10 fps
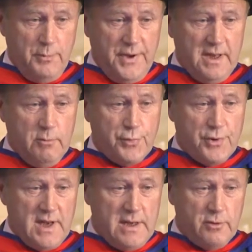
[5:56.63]
being
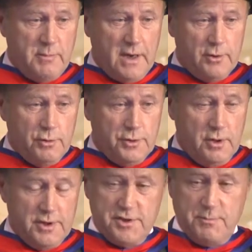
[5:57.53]
brave about your
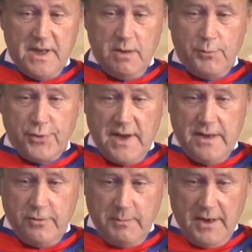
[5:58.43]
knowledge, being
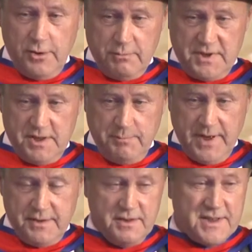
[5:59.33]
brave about your
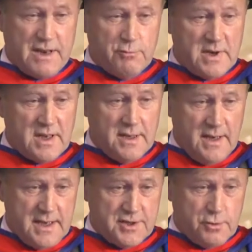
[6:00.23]
independence, and
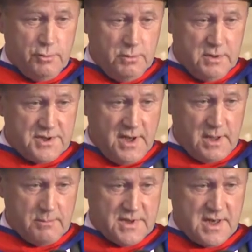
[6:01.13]
recognize at all
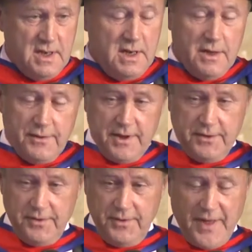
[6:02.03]
times
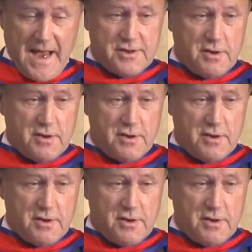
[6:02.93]
that that